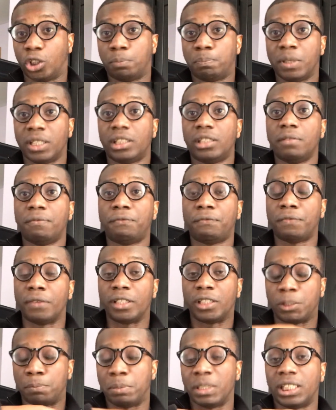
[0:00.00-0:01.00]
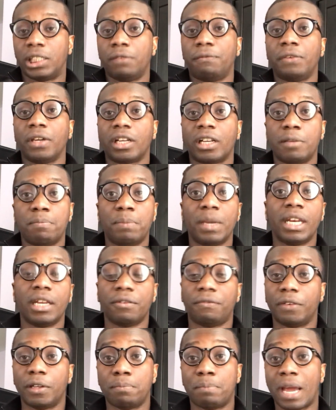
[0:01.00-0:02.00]
specifically
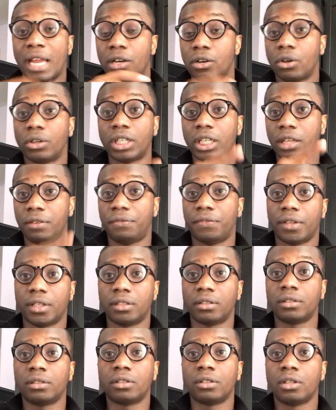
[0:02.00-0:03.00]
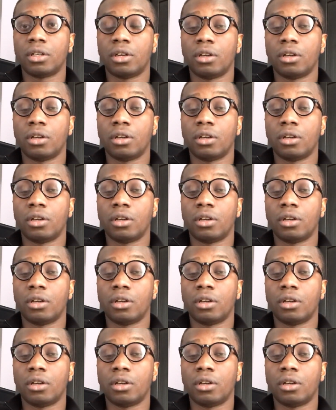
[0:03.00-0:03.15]
benefit, but not even